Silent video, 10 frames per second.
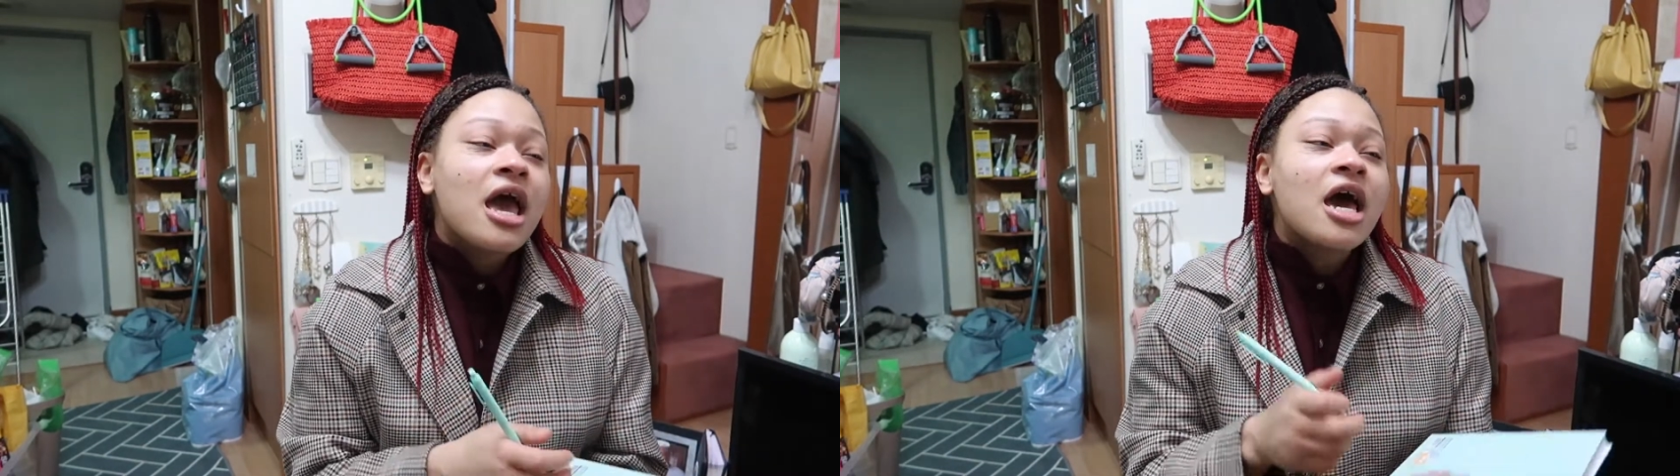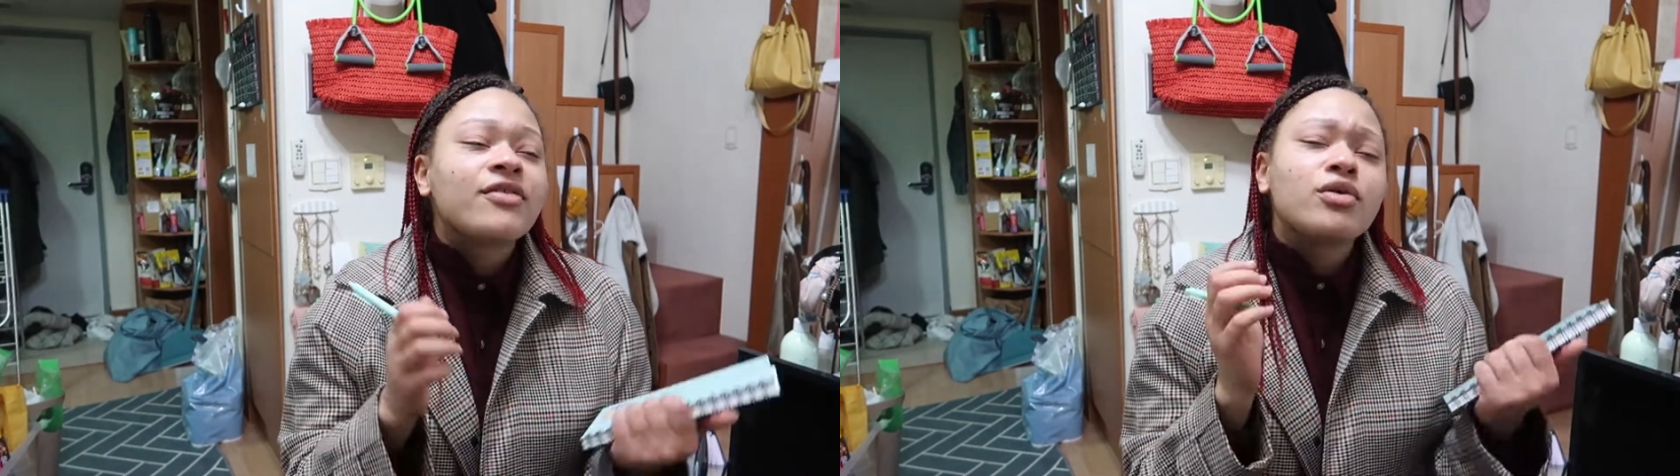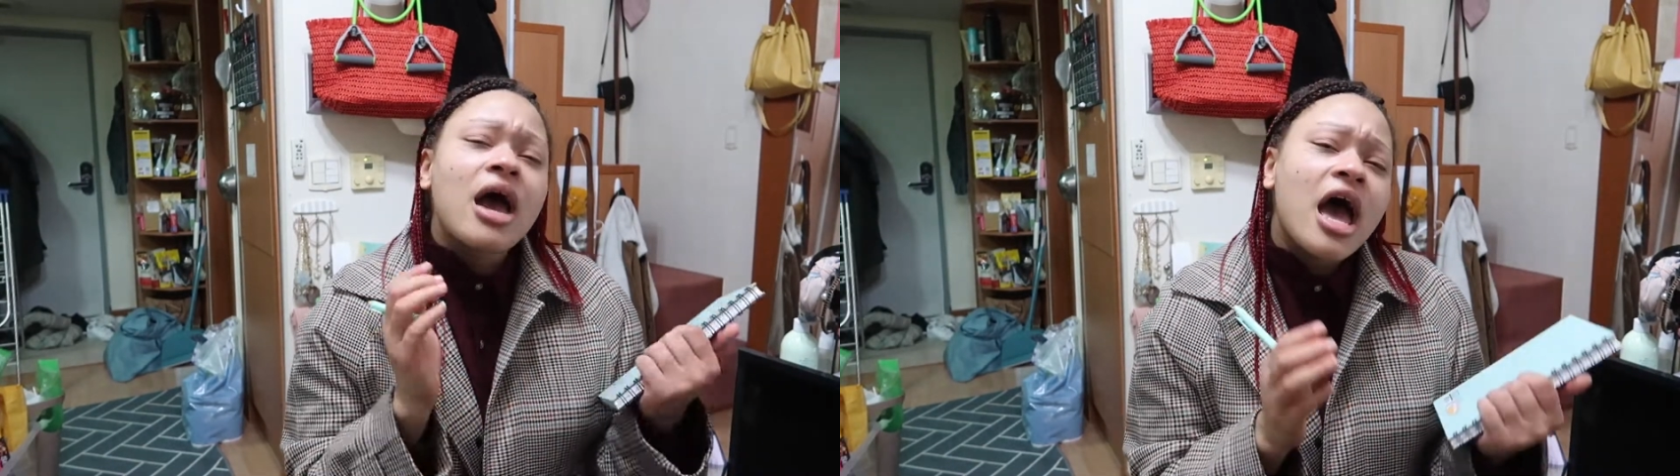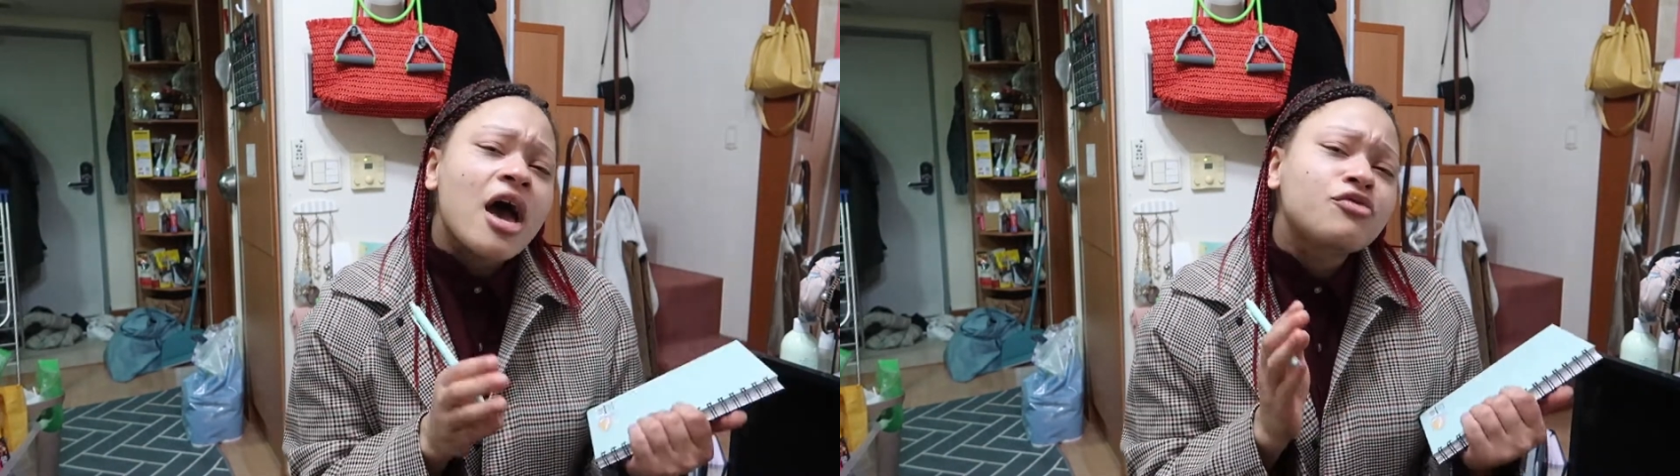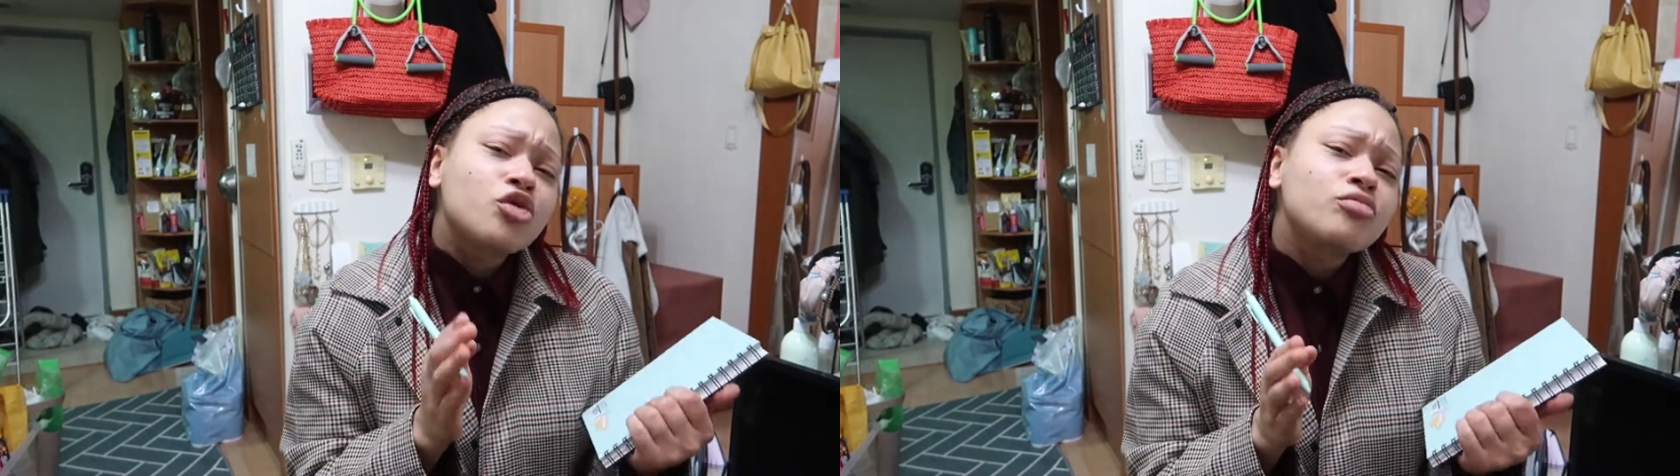And if you
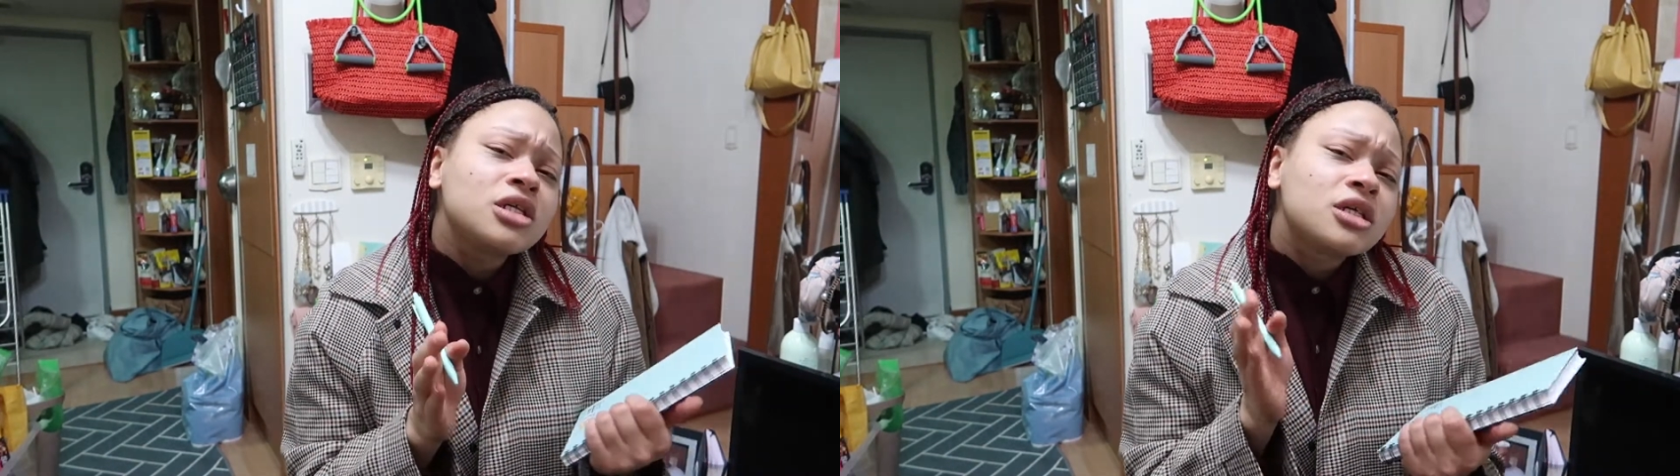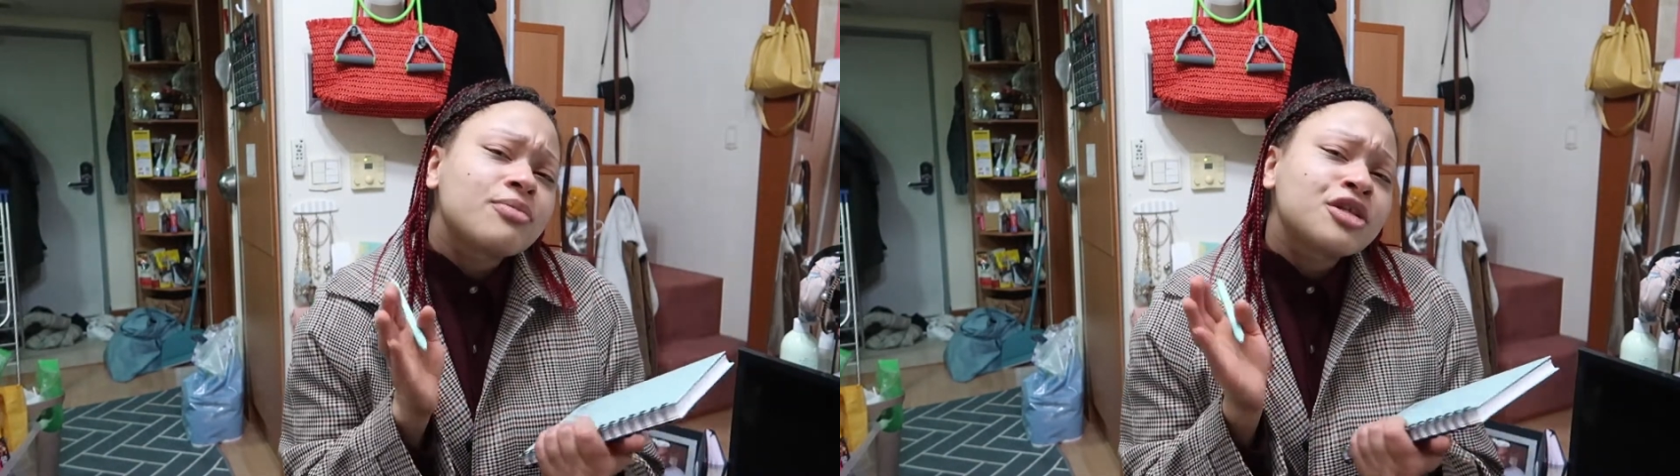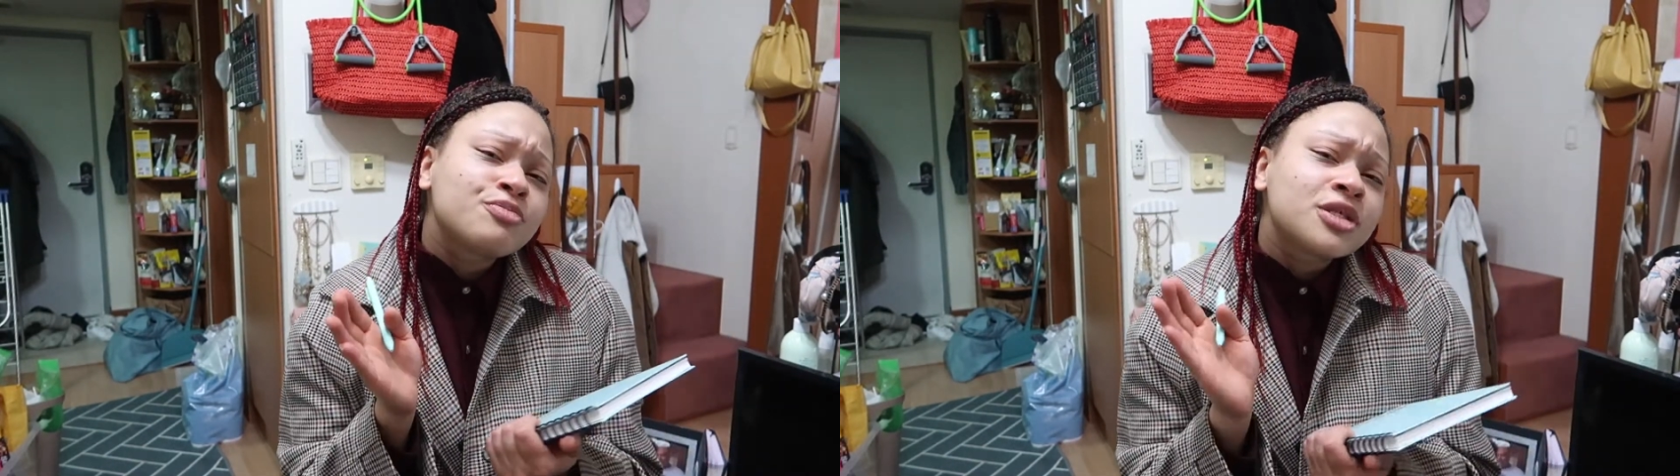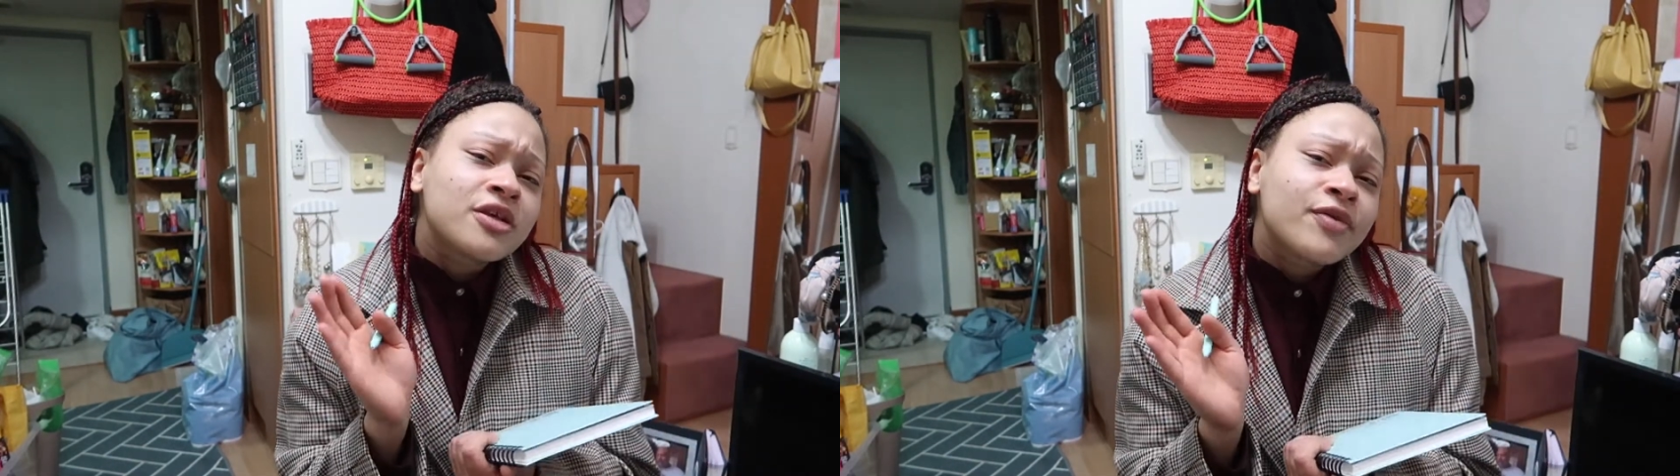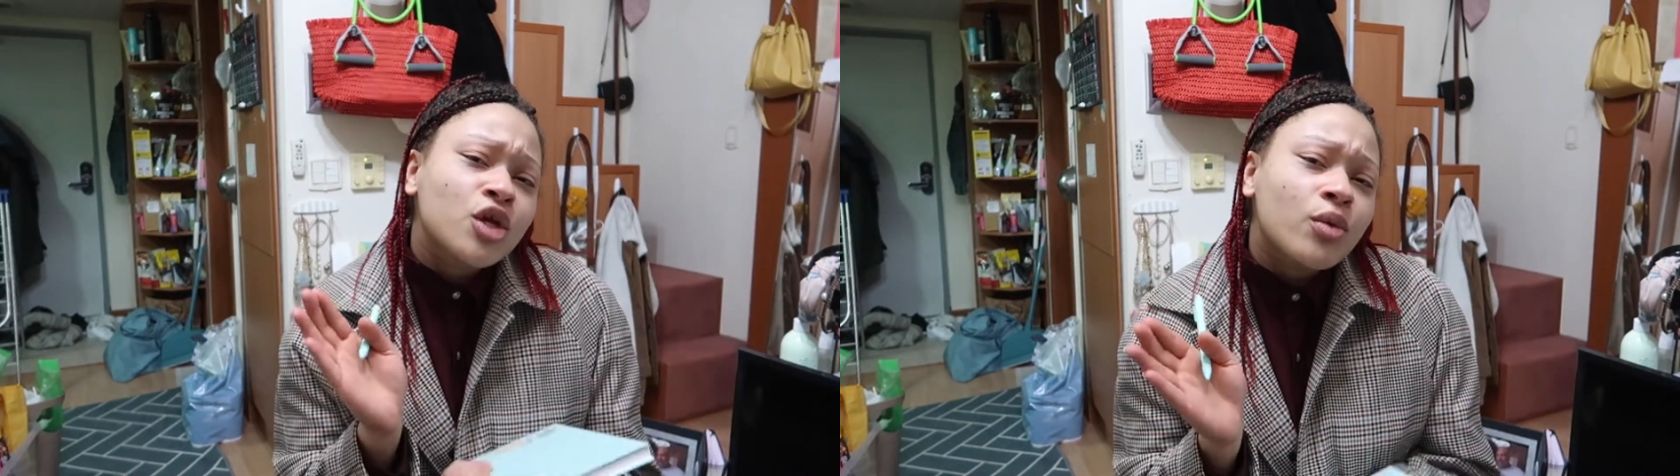have told me something specific